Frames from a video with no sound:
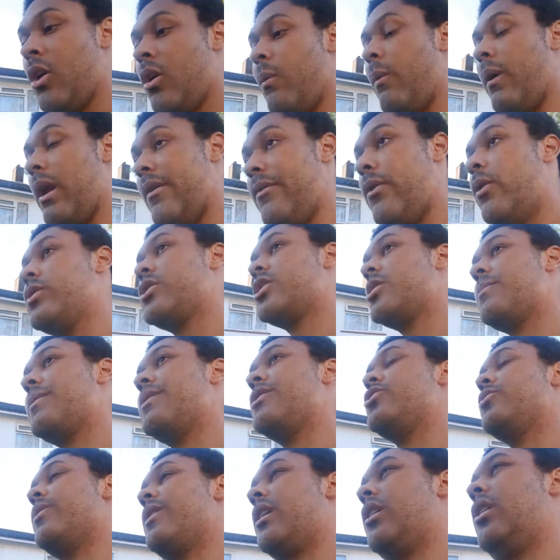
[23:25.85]
What I've also been
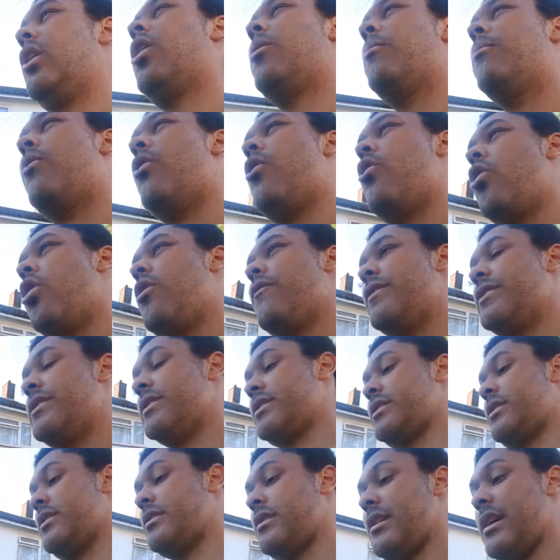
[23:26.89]
doing a lot more of
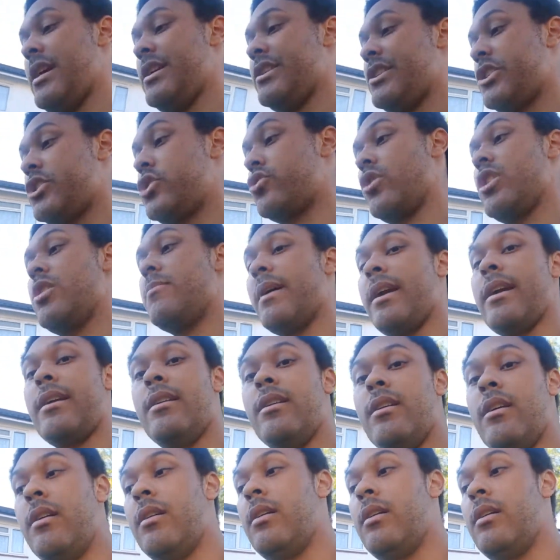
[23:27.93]
is streaming.